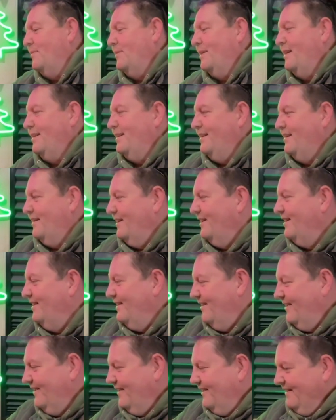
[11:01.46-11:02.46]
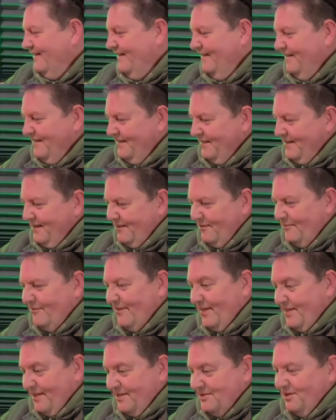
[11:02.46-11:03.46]
then in
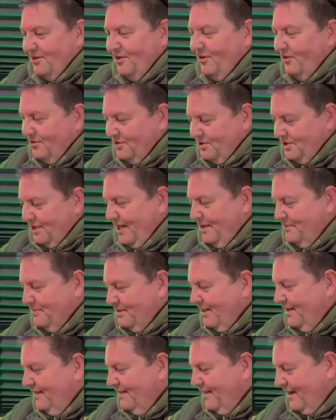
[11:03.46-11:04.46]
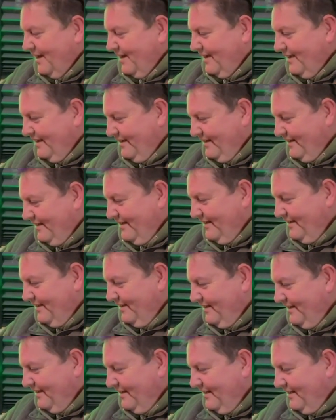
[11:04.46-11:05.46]
fact there's a lot of shapes like that.
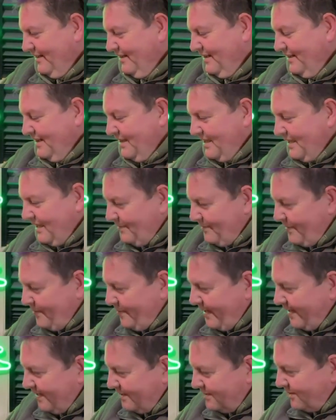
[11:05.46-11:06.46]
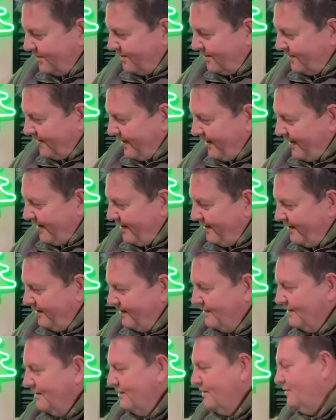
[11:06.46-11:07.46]
How many paints are there?
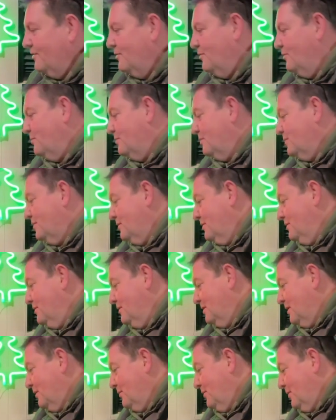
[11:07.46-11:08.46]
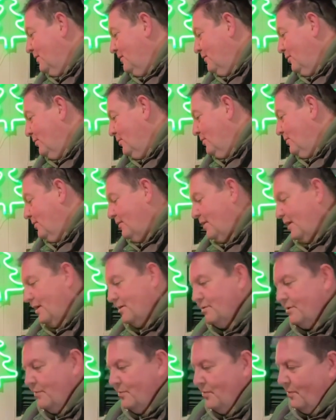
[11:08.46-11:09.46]
Oops, is that one I've opened? Oh yeah,
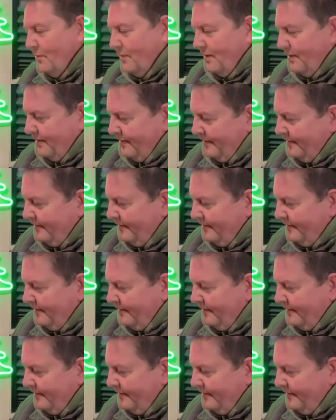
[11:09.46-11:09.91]
it's number 1.